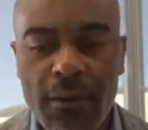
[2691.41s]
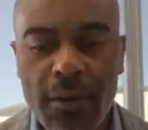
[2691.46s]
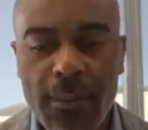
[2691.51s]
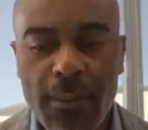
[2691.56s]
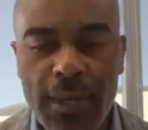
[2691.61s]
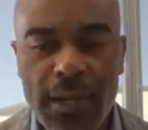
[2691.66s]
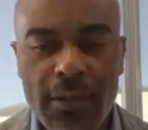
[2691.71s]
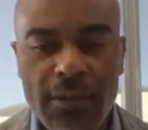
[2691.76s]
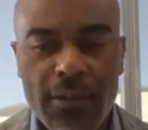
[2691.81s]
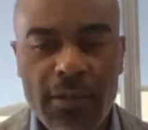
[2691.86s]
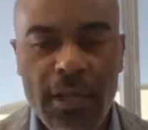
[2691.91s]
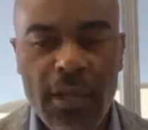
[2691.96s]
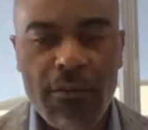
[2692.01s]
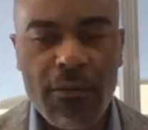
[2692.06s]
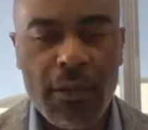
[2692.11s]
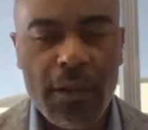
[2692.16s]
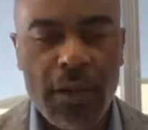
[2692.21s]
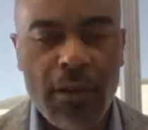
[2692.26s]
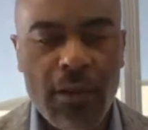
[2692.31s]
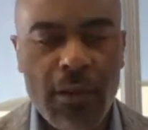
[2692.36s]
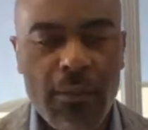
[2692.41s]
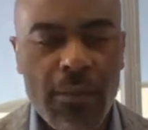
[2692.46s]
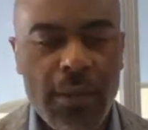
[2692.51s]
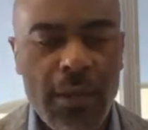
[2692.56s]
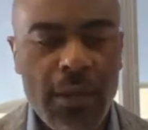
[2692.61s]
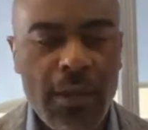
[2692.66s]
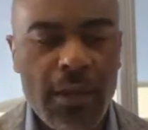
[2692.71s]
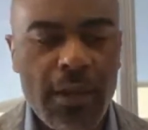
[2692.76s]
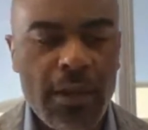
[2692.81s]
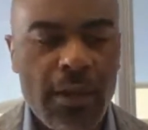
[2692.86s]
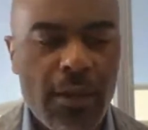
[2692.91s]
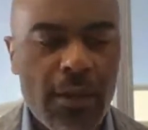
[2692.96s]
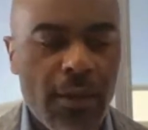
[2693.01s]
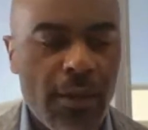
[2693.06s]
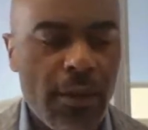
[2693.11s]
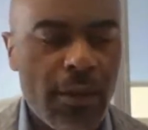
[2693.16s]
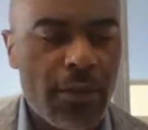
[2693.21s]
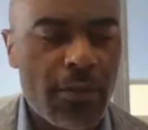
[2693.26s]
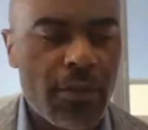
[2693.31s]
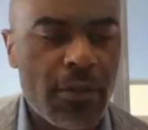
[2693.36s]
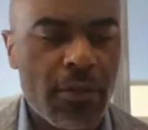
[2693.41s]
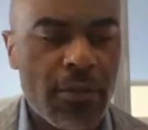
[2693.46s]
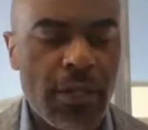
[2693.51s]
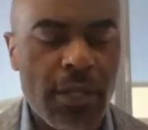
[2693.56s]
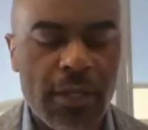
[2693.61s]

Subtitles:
I mean, there's definitely going to be, issues,